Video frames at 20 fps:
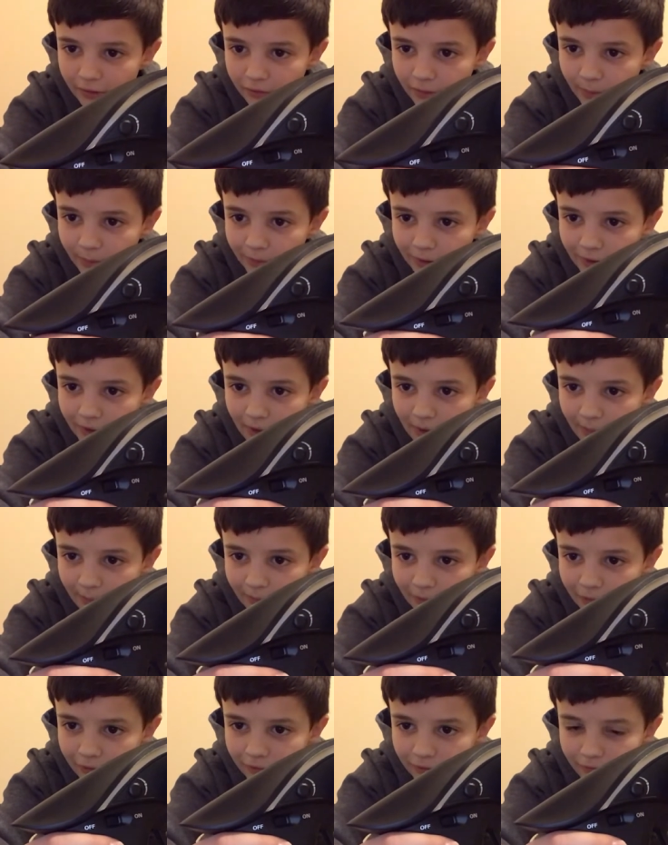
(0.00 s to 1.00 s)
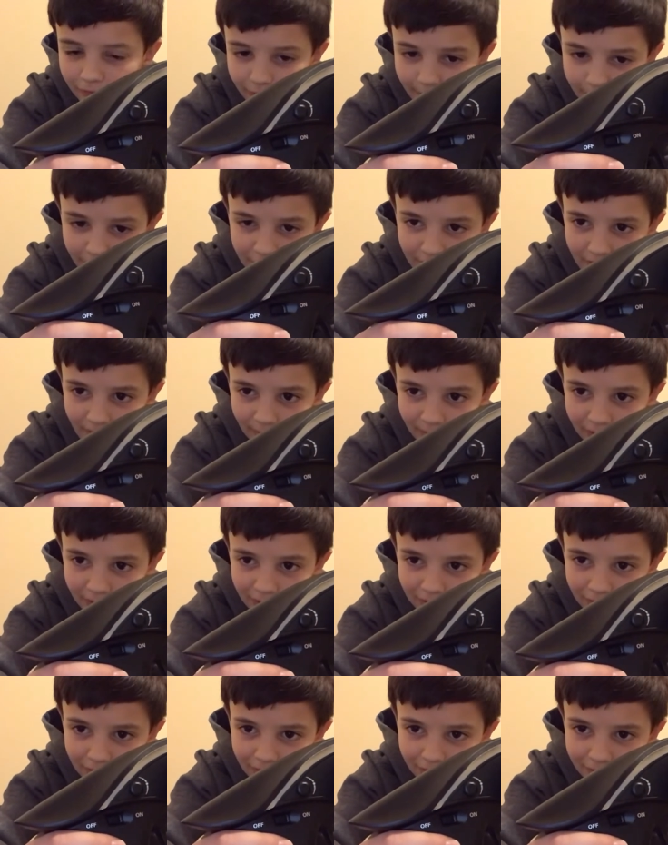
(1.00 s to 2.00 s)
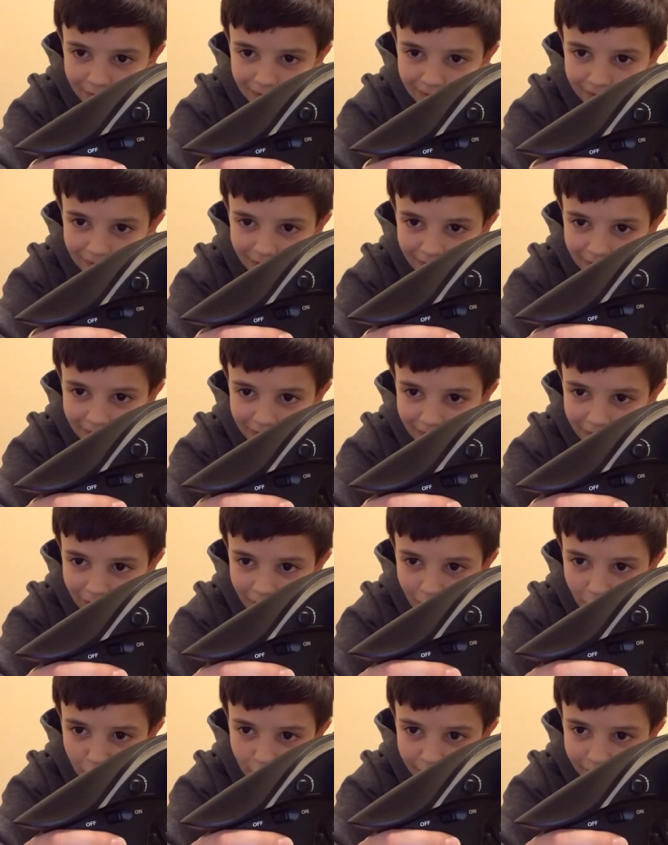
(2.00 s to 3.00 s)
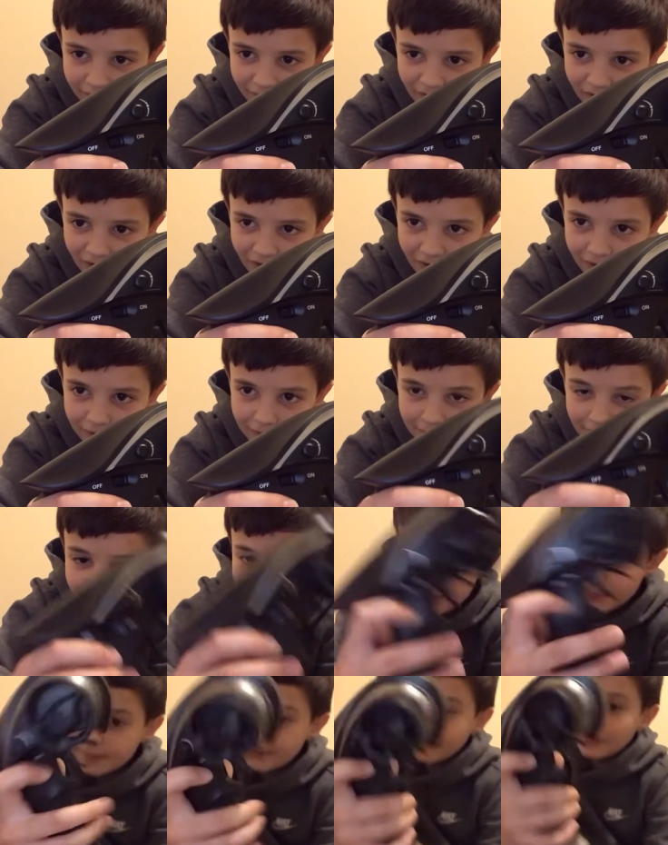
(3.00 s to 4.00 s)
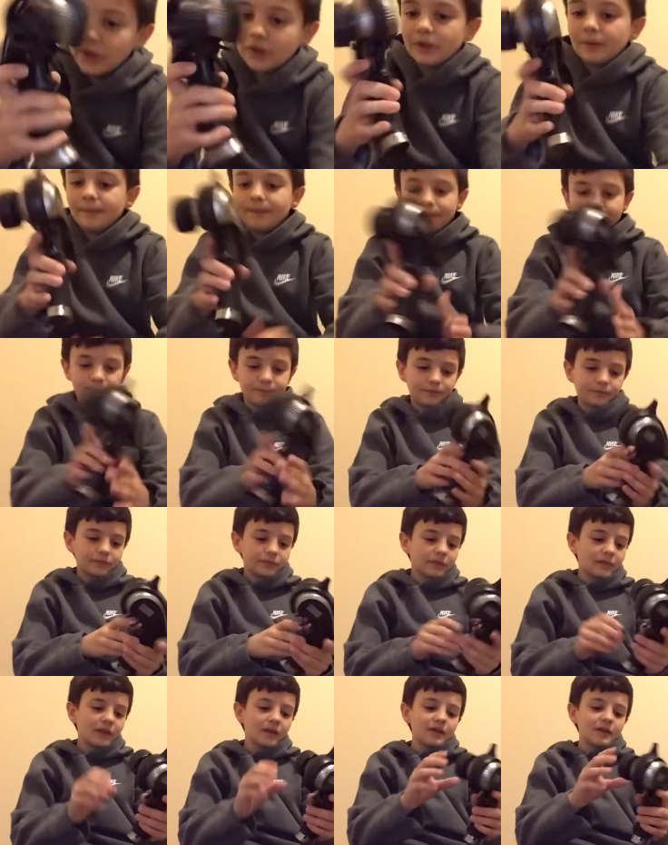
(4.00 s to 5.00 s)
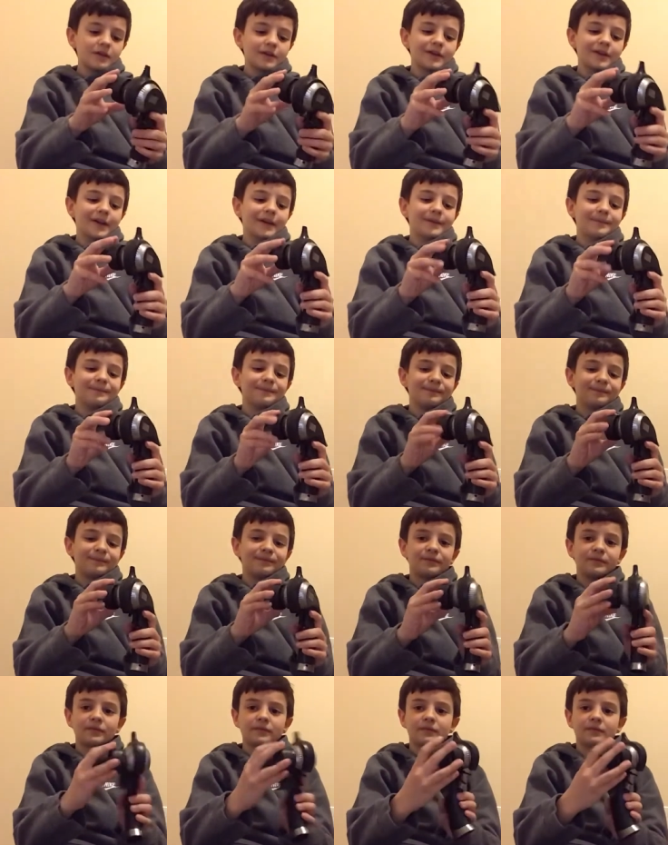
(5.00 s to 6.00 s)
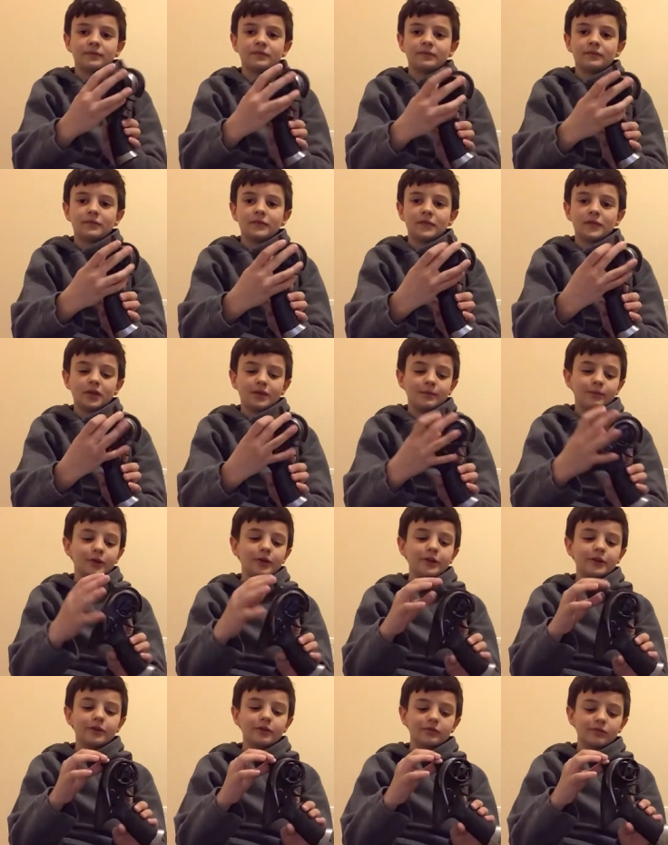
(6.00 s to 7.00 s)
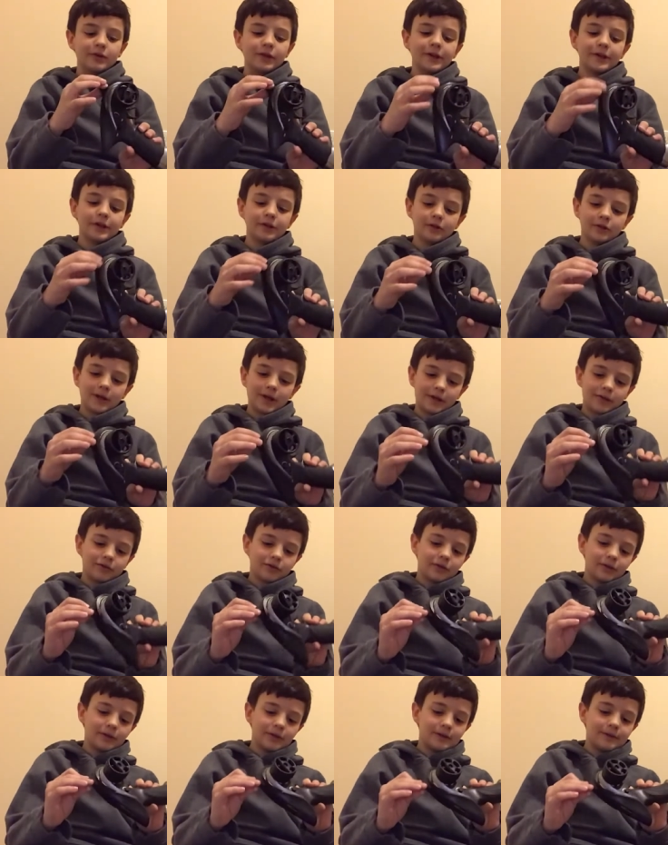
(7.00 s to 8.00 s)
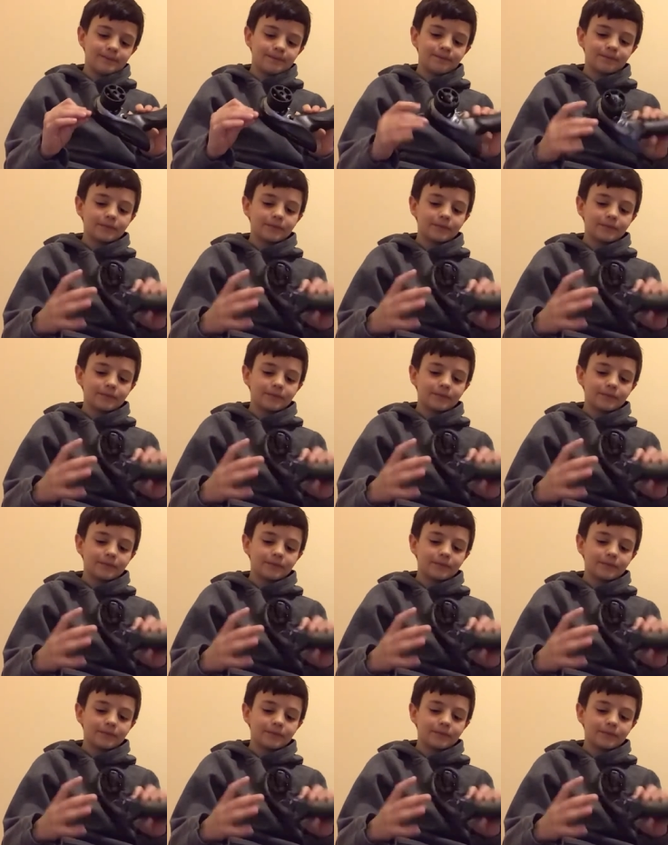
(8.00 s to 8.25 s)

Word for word: from the camera from the camera looks like no and fa, but yeah, pretty good radio actually.